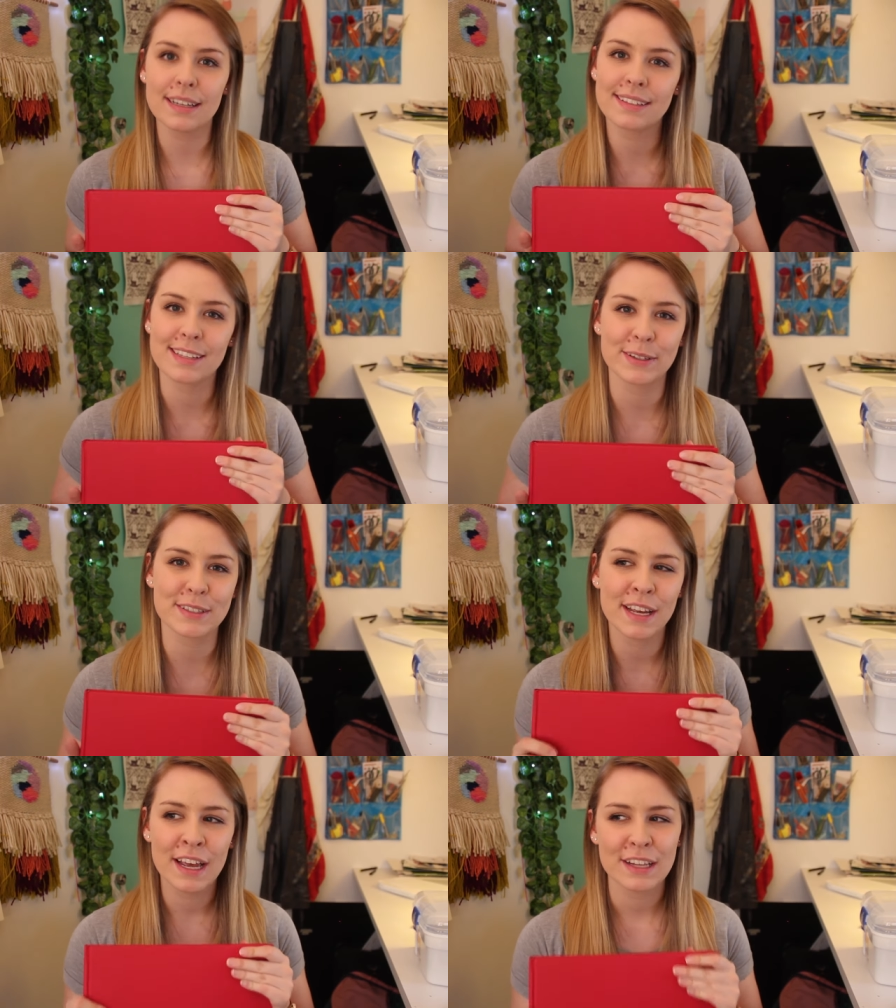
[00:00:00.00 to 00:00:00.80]
So
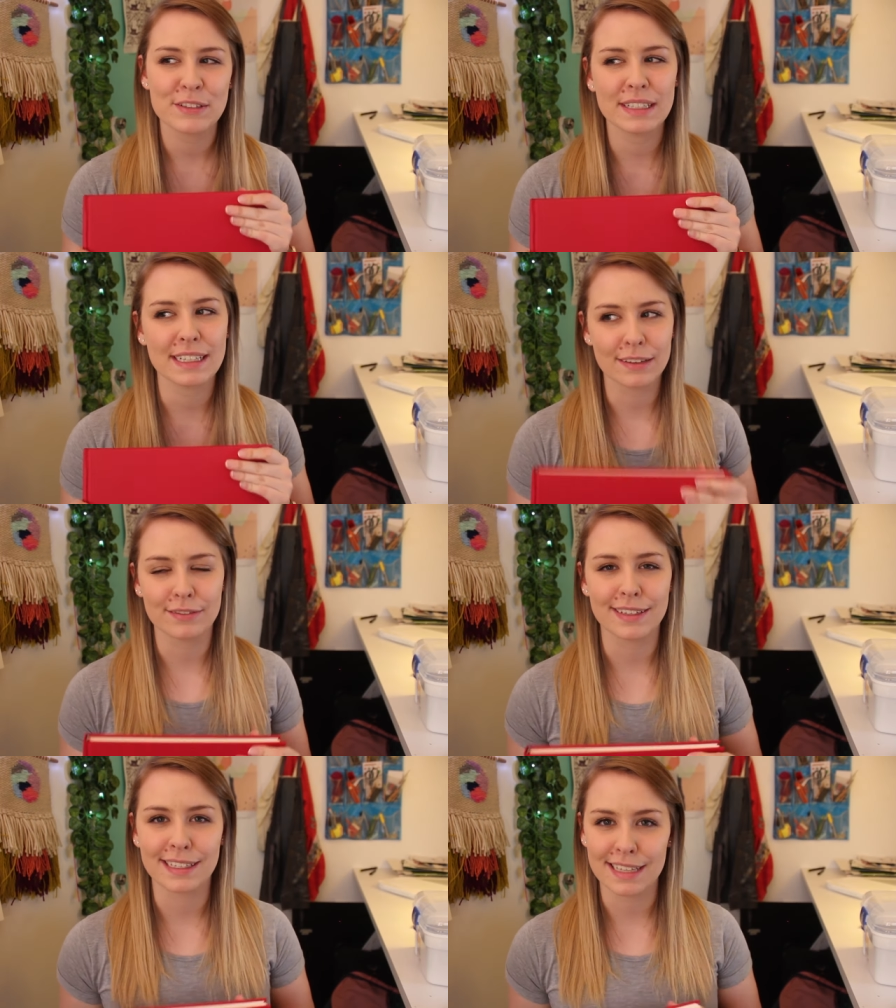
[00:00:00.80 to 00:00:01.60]
it's really
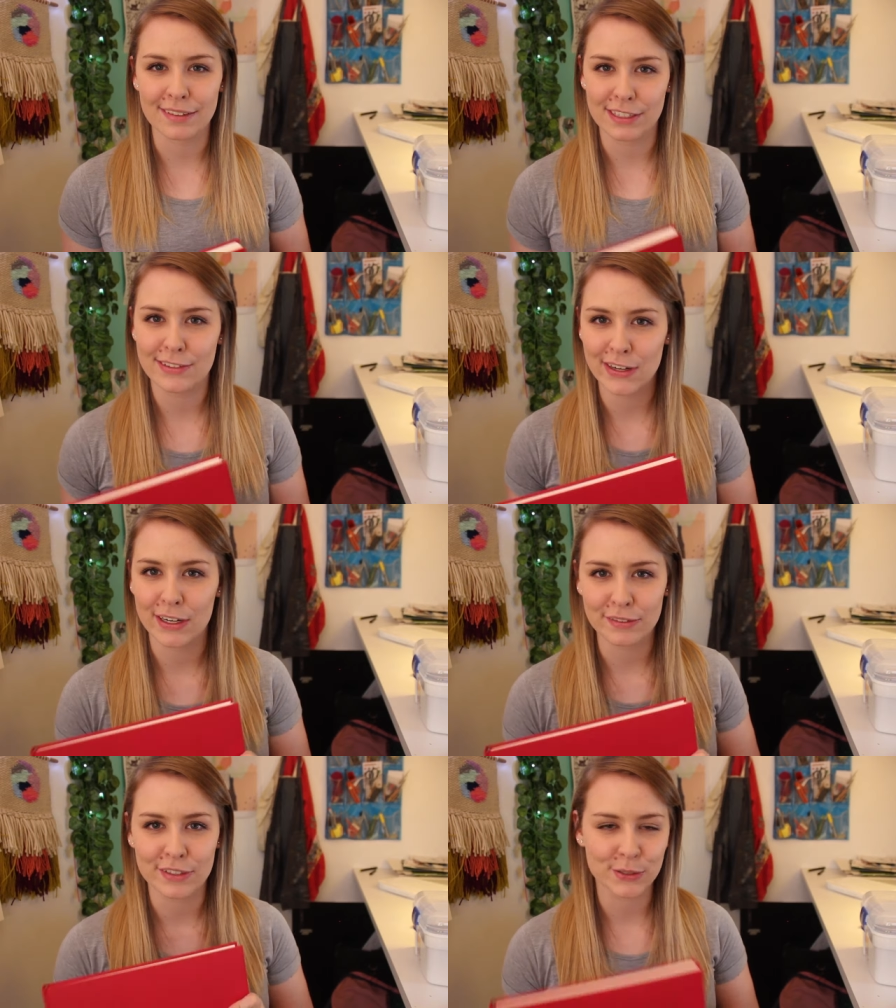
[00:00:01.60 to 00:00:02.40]
comforting to have a
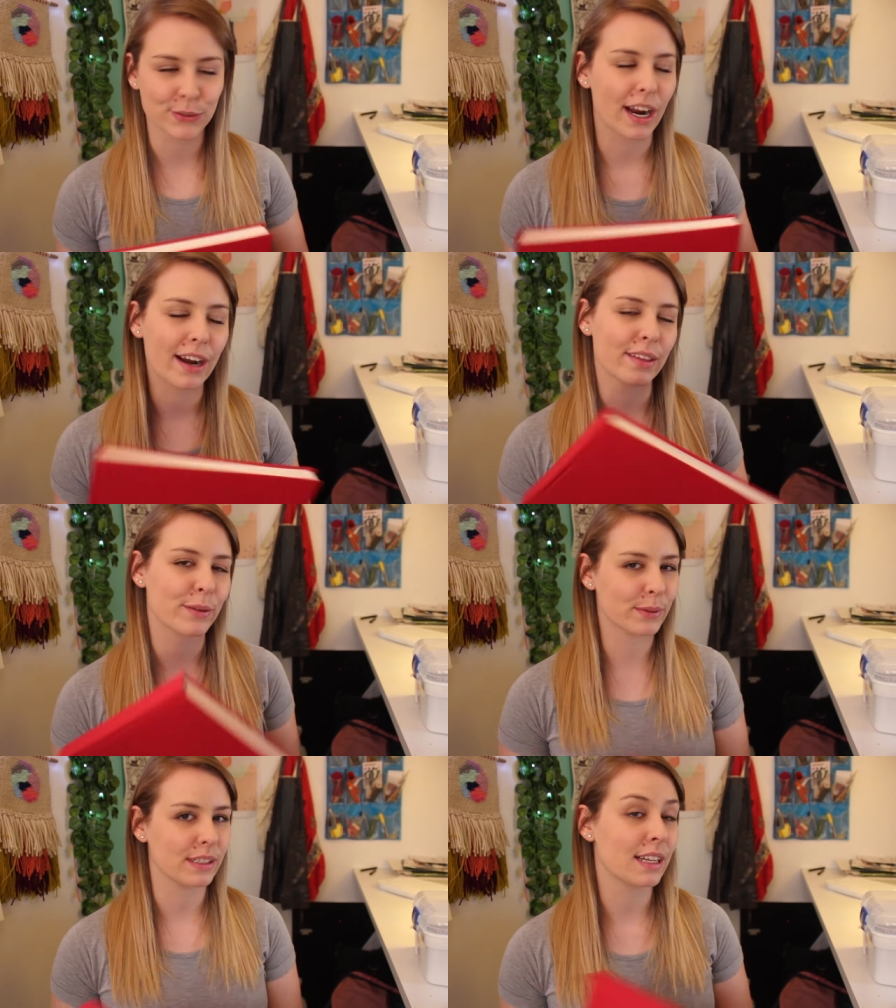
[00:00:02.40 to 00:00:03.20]
sturdy visual diary
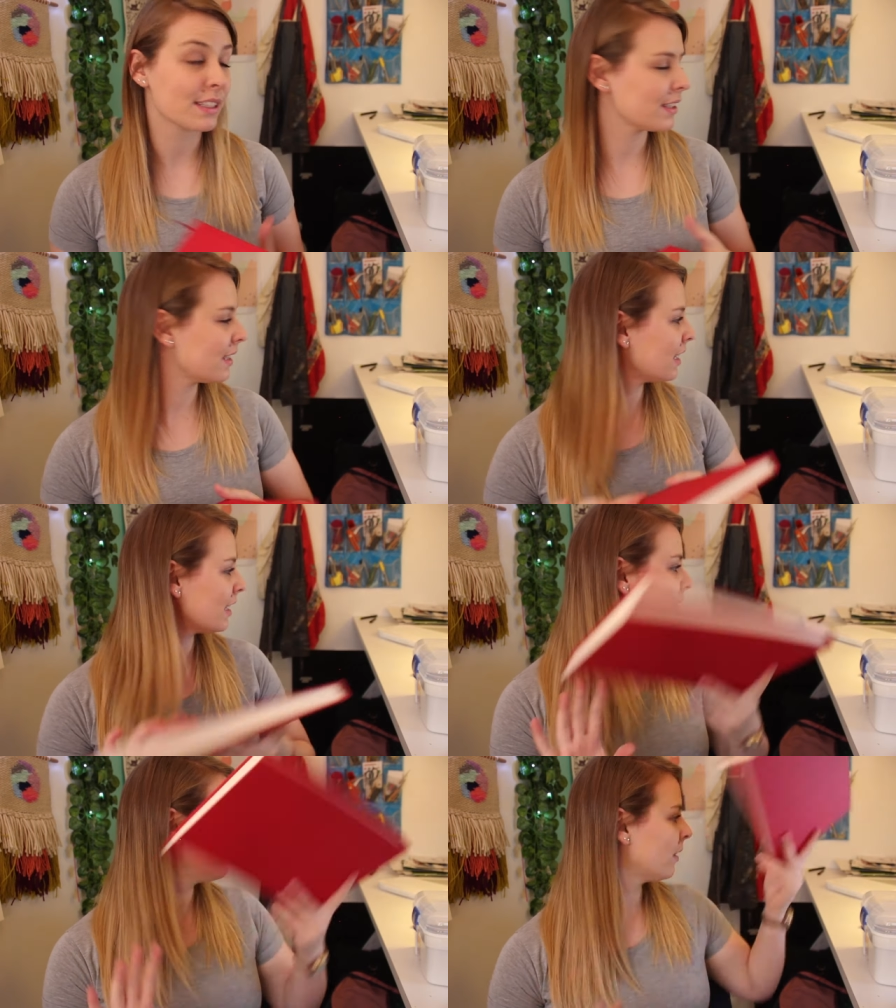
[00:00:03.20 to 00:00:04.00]
that will last you the
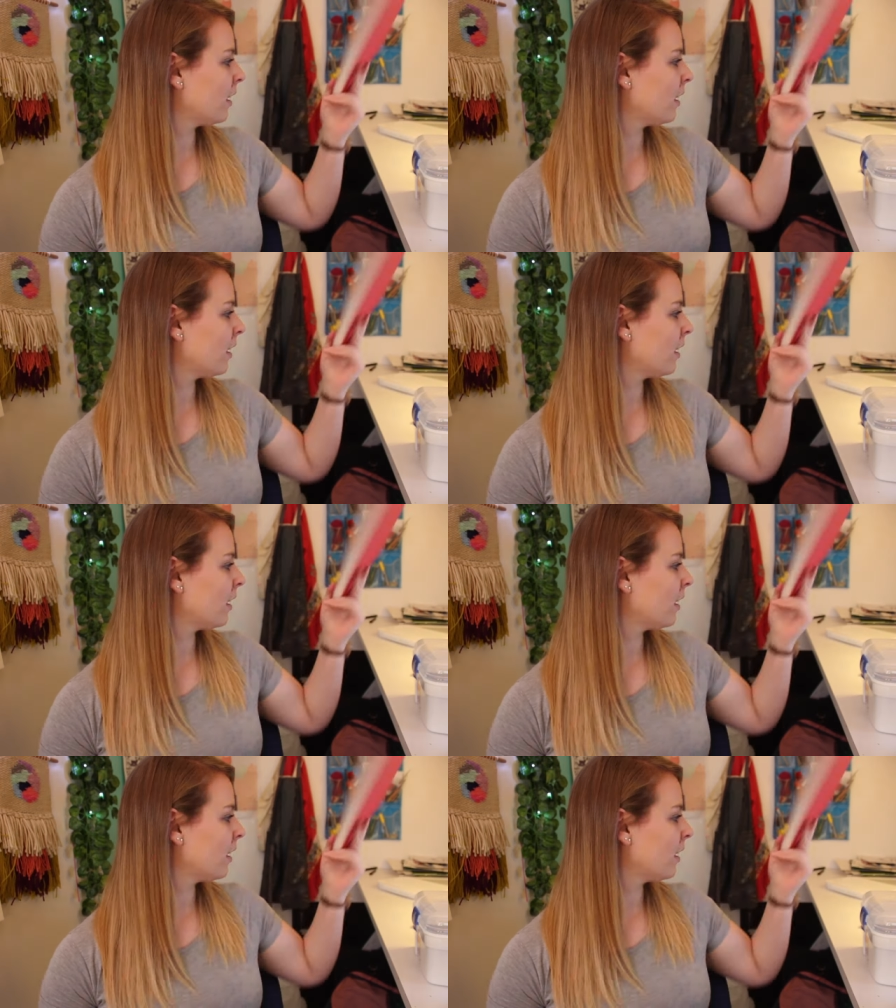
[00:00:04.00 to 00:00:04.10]
year.